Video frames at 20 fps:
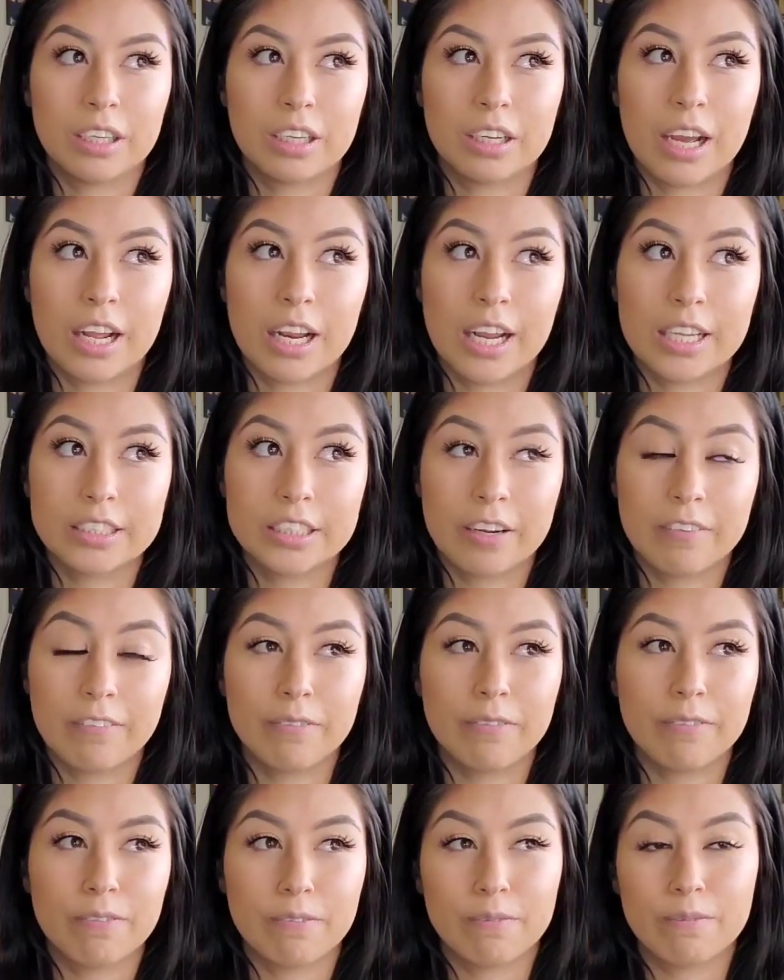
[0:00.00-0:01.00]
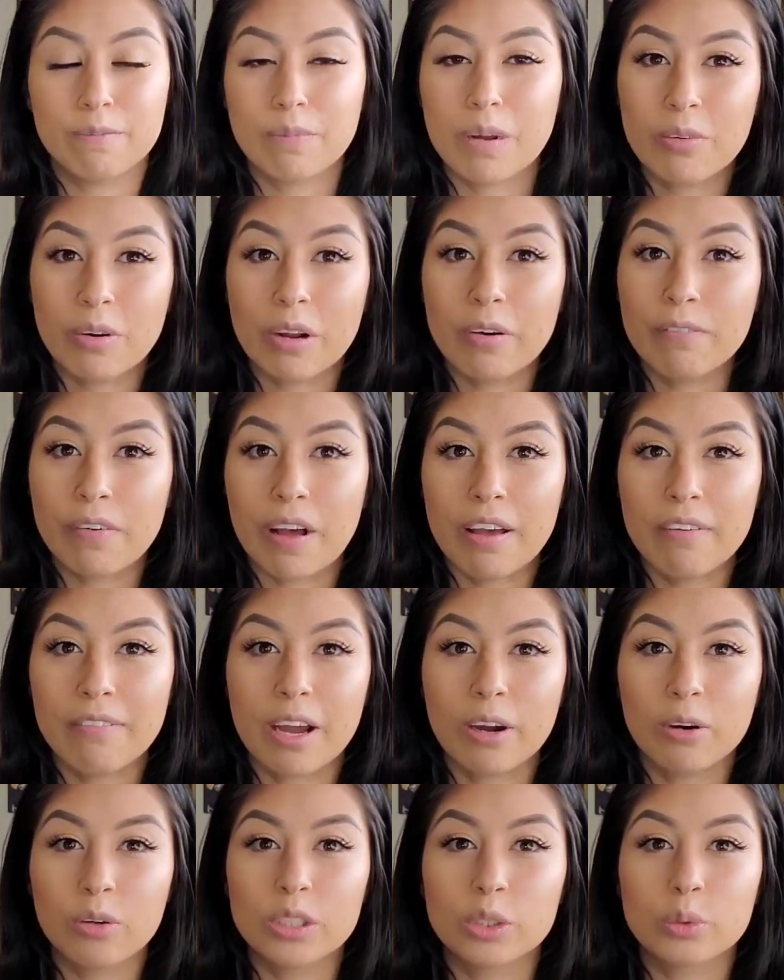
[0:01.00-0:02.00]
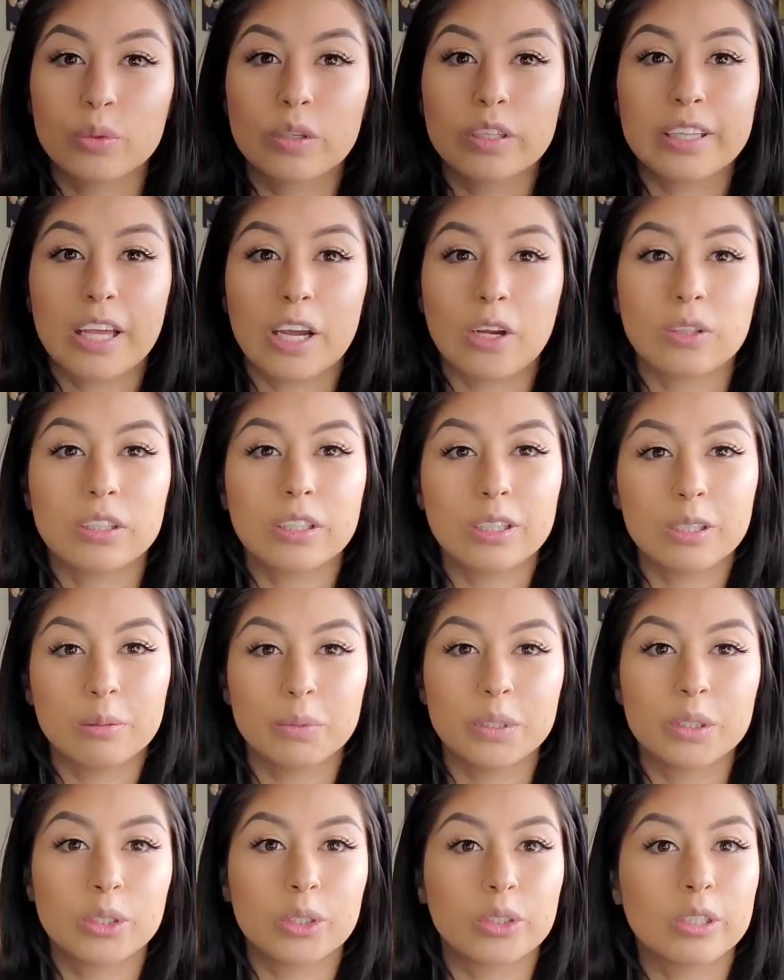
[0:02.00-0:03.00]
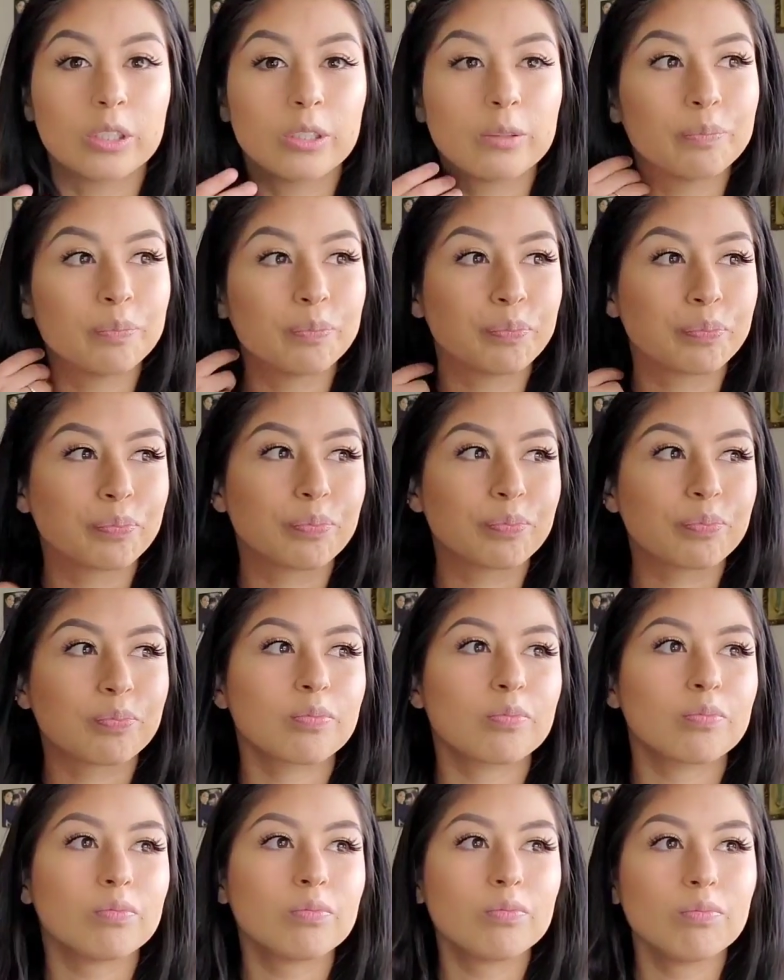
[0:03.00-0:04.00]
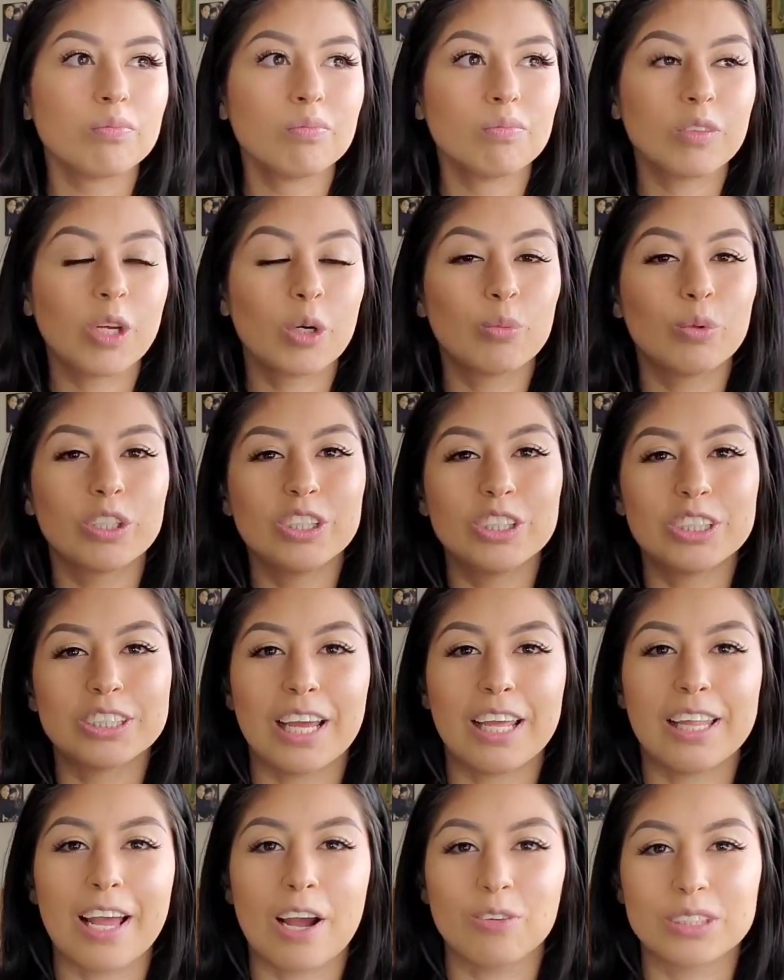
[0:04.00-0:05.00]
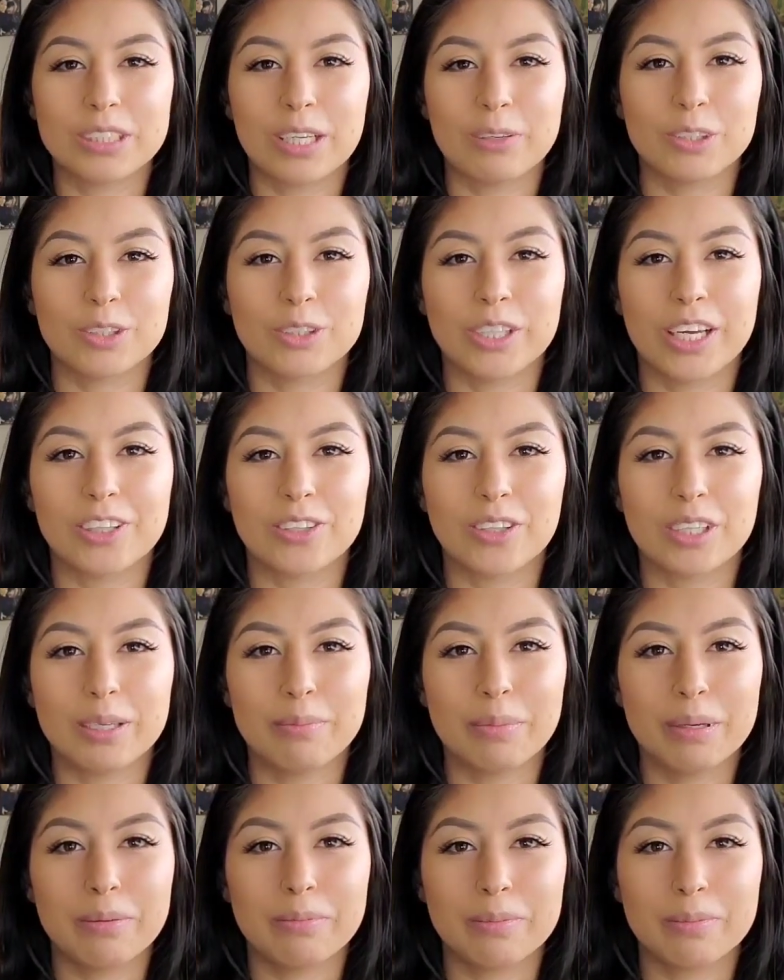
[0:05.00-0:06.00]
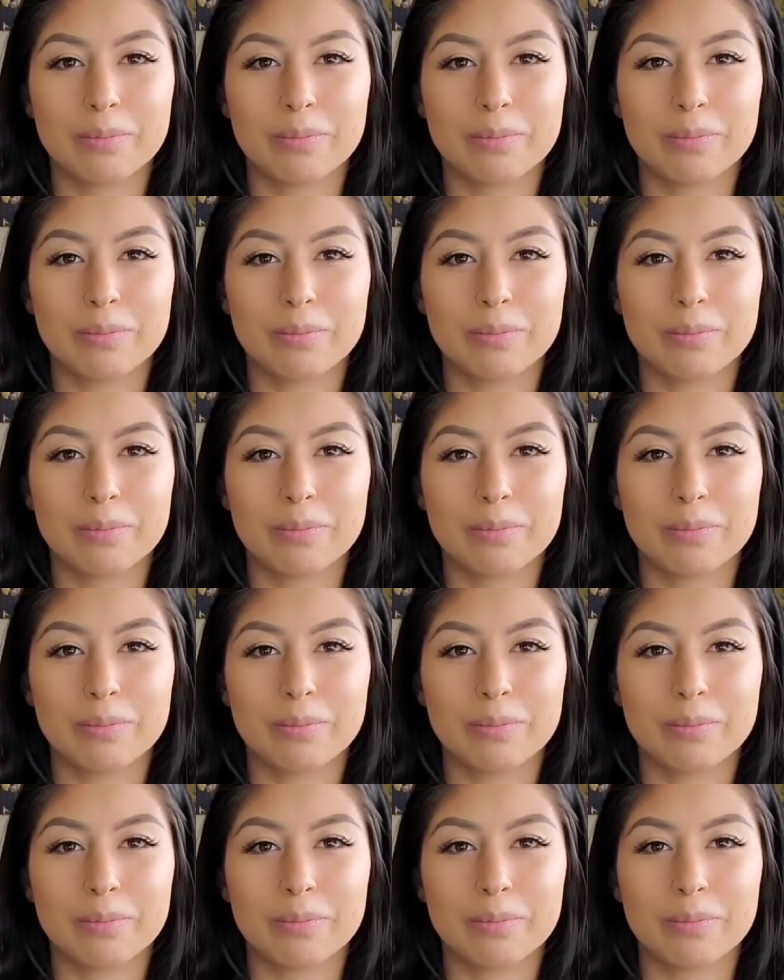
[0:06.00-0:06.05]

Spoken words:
I lasted around 5 hours without the epidural. Would you say that I was able to handle it, babe?